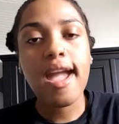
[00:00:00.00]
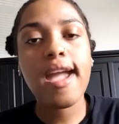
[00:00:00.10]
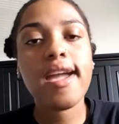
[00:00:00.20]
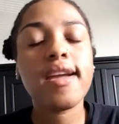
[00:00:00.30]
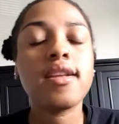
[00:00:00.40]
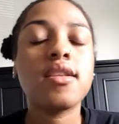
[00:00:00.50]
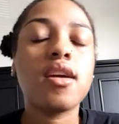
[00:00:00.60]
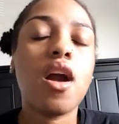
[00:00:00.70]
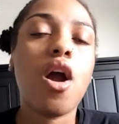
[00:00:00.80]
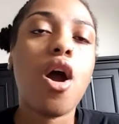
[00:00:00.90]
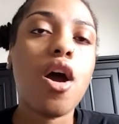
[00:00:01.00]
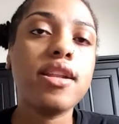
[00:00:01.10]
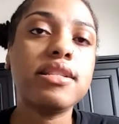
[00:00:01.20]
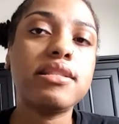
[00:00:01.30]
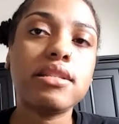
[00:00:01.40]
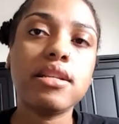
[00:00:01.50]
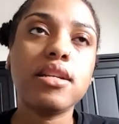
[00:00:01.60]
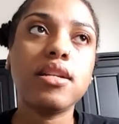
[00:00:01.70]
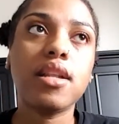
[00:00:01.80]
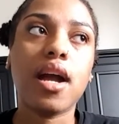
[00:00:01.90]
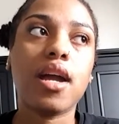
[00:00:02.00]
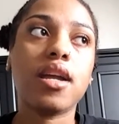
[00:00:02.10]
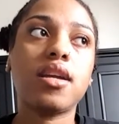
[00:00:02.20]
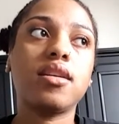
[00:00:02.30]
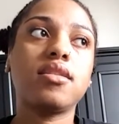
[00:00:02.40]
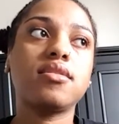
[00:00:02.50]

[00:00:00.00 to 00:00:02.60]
And honestly, like,